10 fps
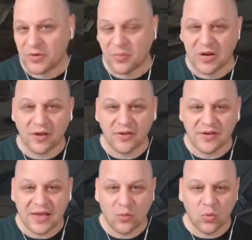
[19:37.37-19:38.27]
depending on the
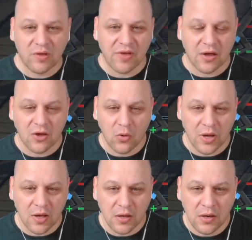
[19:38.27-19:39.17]
day and what I've got
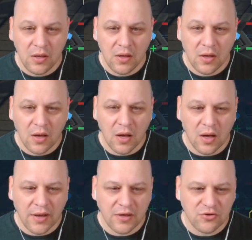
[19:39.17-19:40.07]
going on.
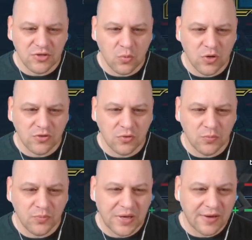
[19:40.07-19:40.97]
And I usually work to
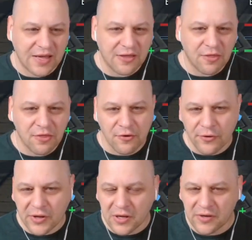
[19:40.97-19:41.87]
about
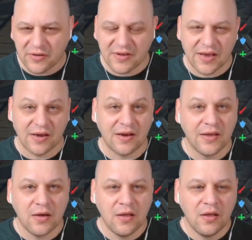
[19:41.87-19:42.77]
8:30 to 10 at
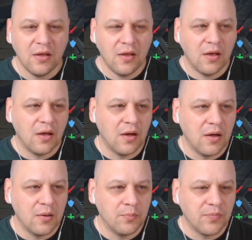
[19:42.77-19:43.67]
night.
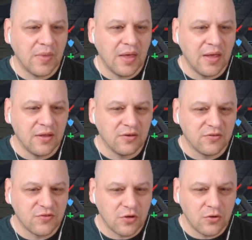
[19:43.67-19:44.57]
And
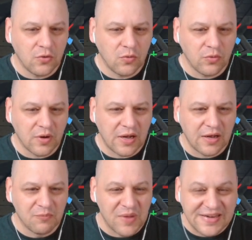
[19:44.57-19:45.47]
so
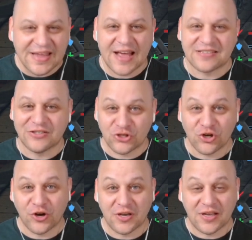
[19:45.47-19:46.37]
my day hasn't
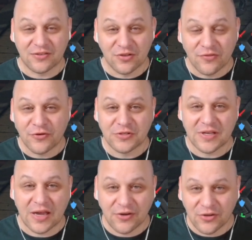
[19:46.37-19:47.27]
started yet. So the first
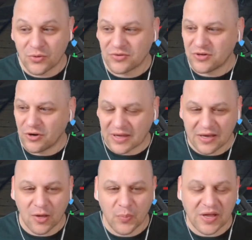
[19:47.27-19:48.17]
thing I do is, I
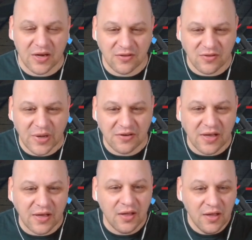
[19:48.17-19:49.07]
get up, I get into my
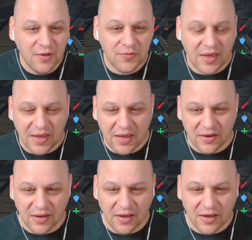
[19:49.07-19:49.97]
day,
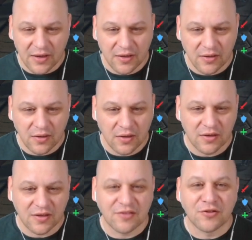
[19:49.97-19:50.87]
and
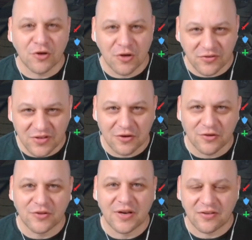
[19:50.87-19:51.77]
I get the dog
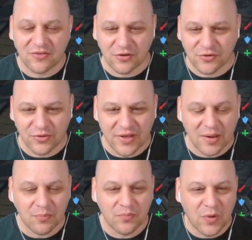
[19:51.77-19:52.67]
settled, and I start doing
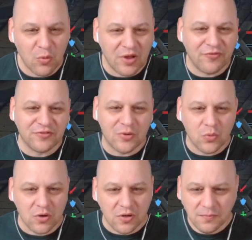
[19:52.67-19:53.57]
that. My wife is at
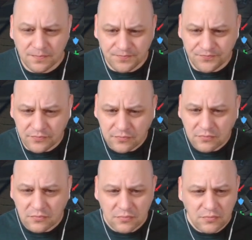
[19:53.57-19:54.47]
work.
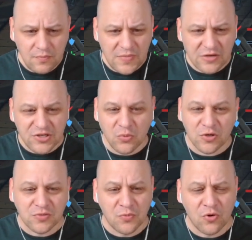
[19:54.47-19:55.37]
She
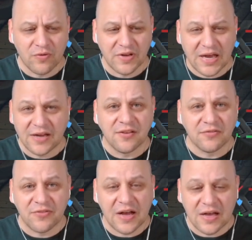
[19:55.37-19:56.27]
works more of a 9 to
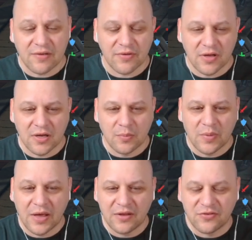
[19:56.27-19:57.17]
5.
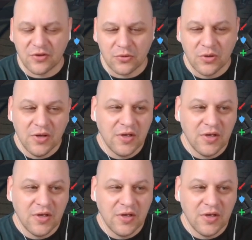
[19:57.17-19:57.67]
And so